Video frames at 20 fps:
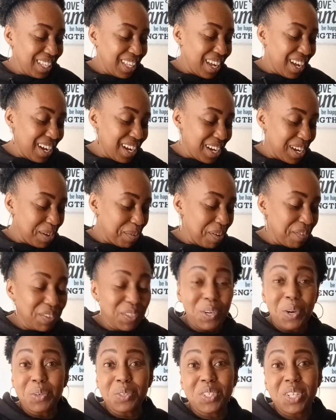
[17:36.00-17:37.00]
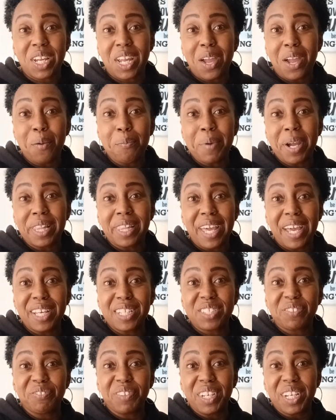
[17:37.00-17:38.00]
Uh, if you go check out my
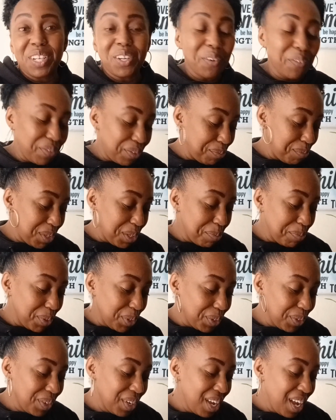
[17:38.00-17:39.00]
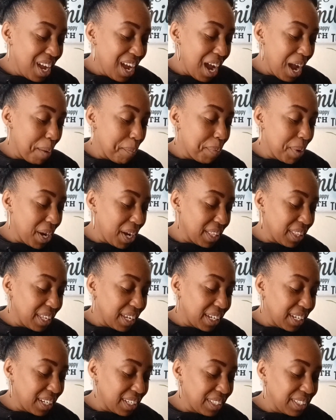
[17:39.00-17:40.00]
last video from Temu, I bought
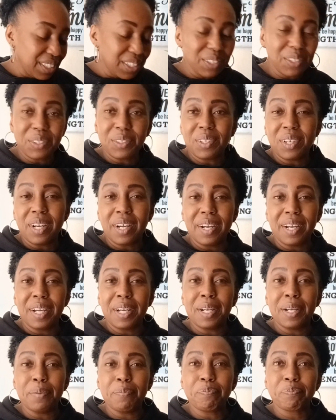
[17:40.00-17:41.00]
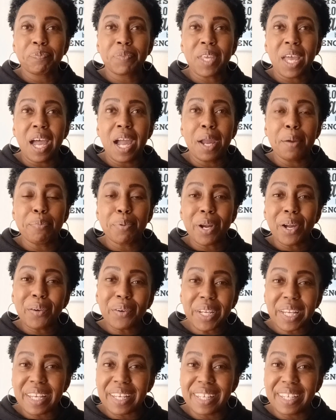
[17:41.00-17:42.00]
like a little um, eyebrow
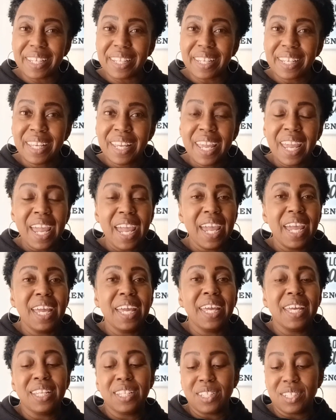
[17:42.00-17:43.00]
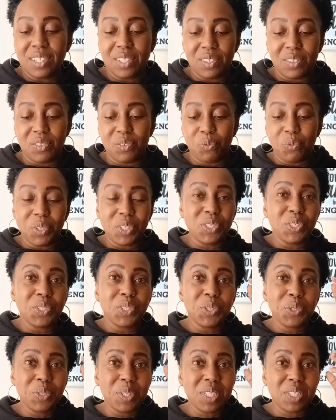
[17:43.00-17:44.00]
kit and what you
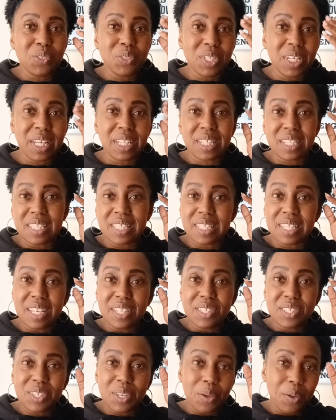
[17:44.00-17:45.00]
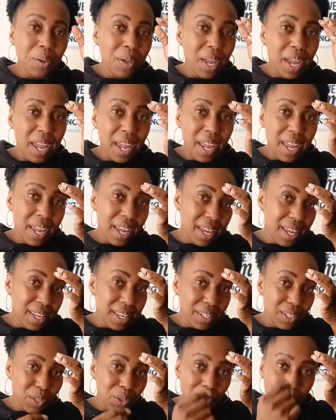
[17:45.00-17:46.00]
do is you take the stencil
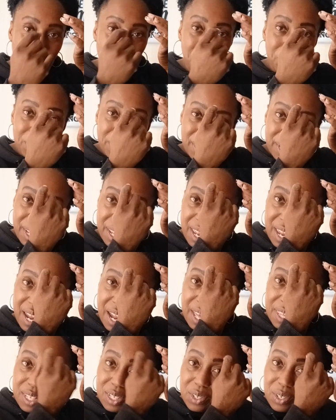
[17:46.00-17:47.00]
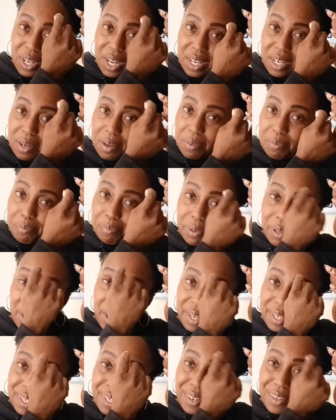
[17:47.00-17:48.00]
and you hold it and then you kind of
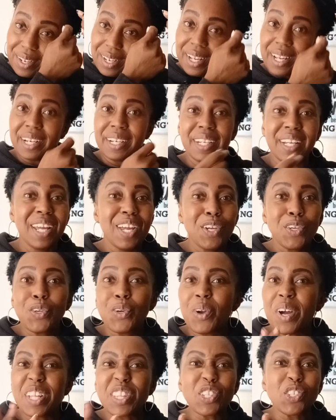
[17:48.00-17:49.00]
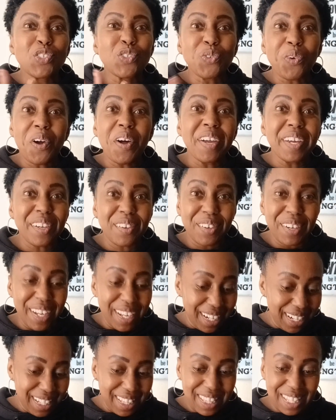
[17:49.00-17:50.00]
blot it on. You don't have to draw it or
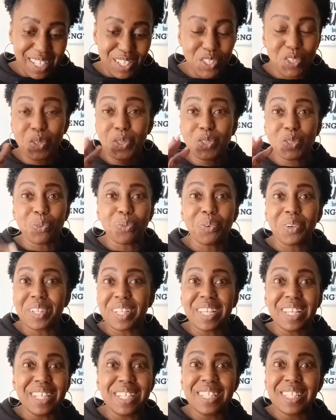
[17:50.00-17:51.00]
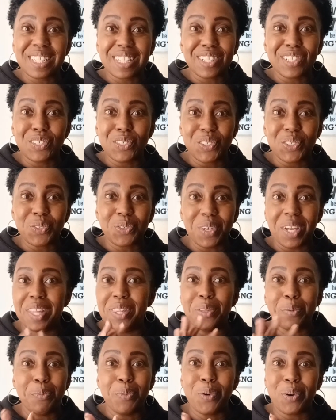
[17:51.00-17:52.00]
anything. So it's really easy to do in
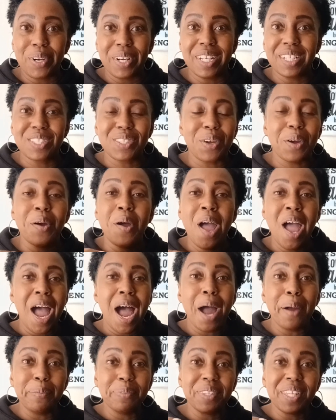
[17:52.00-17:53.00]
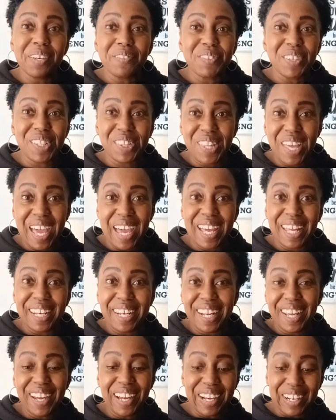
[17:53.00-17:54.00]
the morning. So I'm loving that
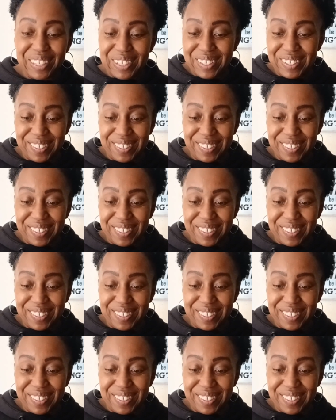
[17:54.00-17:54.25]
now